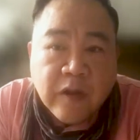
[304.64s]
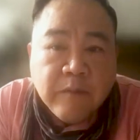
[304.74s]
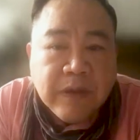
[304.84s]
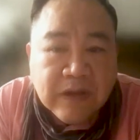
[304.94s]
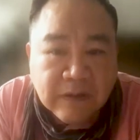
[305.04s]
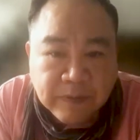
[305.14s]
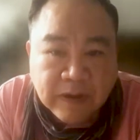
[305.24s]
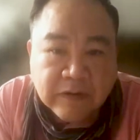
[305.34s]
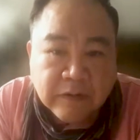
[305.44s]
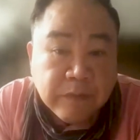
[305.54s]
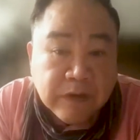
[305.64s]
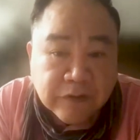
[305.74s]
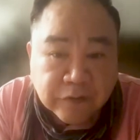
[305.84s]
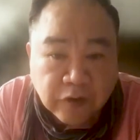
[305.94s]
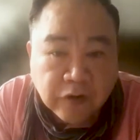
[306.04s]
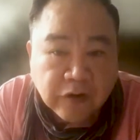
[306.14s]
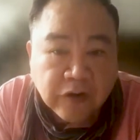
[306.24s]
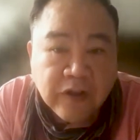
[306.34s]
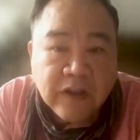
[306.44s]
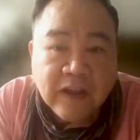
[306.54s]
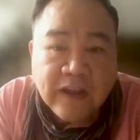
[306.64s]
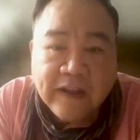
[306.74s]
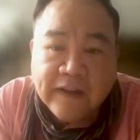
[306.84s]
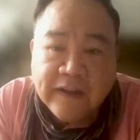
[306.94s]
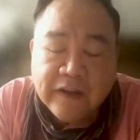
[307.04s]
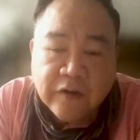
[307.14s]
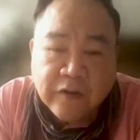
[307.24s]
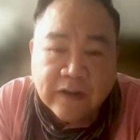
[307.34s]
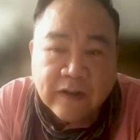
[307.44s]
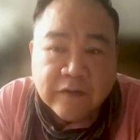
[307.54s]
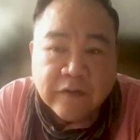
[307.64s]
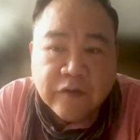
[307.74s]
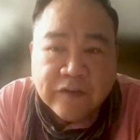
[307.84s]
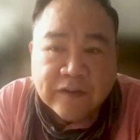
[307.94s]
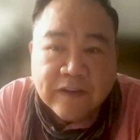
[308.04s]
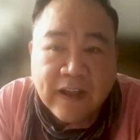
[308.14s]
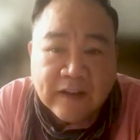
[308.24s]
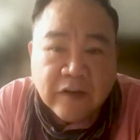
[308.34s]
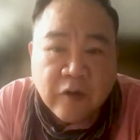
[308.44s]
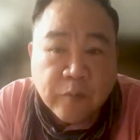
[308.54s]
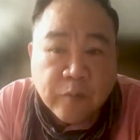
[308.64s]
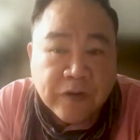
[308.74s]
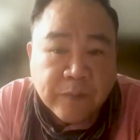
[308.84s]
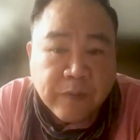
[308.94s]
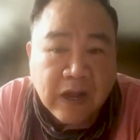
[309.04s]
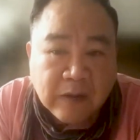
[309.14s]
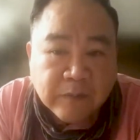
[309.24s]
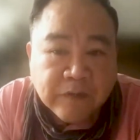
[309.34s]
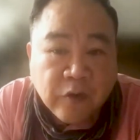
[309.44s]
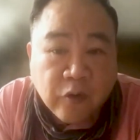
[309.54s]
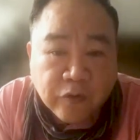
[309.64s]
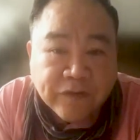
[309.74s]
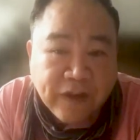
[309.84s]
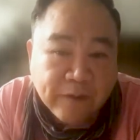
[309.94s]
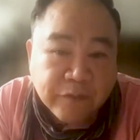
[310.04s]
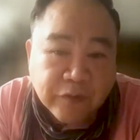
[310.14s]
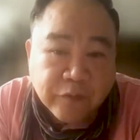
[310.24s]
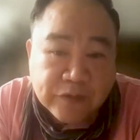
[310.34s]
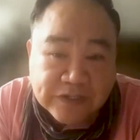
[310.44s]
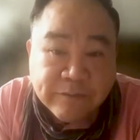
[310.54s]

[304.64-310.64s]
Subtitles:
be independent, be strong, and all that kind of stuff. You just can't open your palms all the time to receive